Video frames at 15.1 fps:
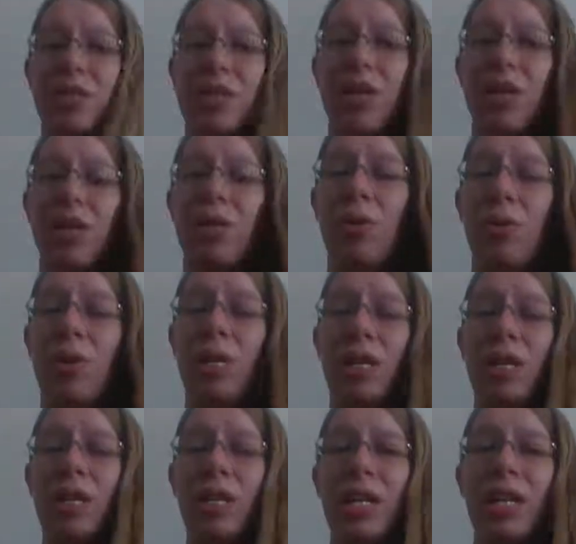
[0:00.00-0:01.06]
So
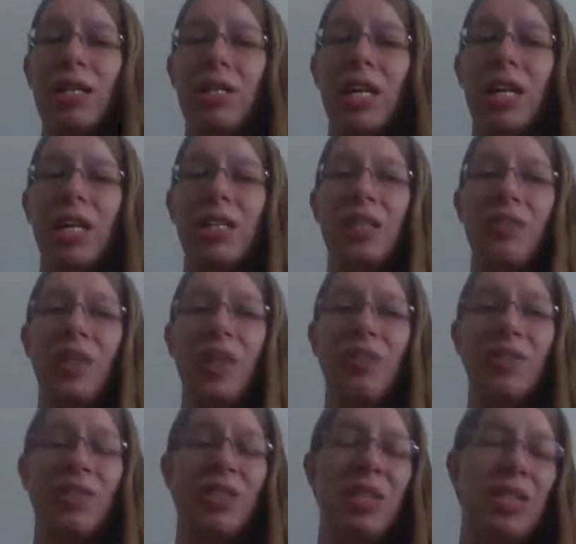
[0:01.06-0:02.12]
like I said, I guess if I
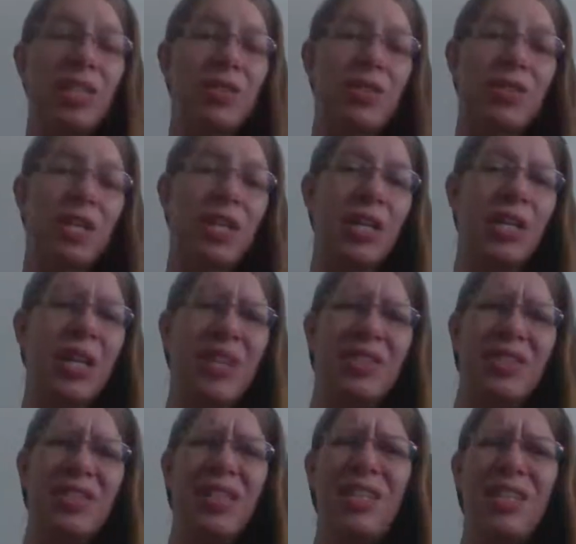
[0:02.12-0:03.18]
have to say like there's like a
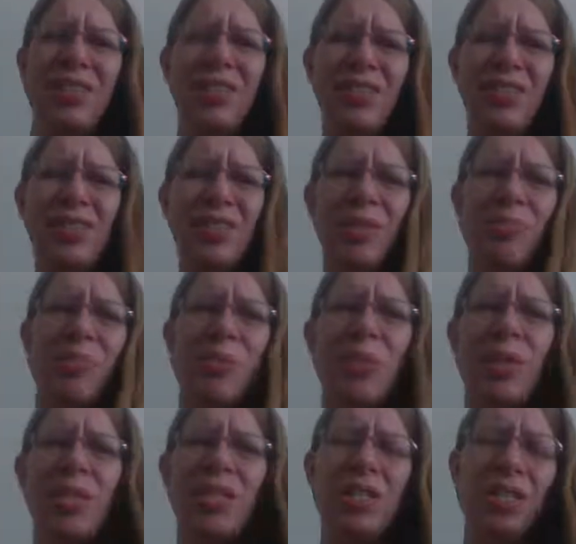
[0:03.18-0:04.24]
lesson or some
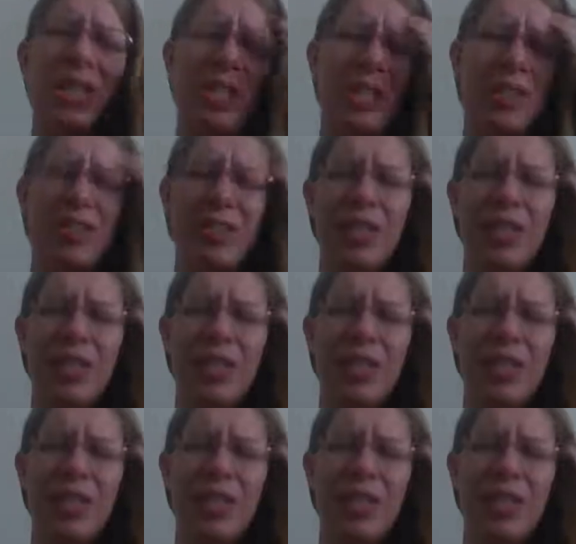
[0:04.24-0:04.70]
point to this,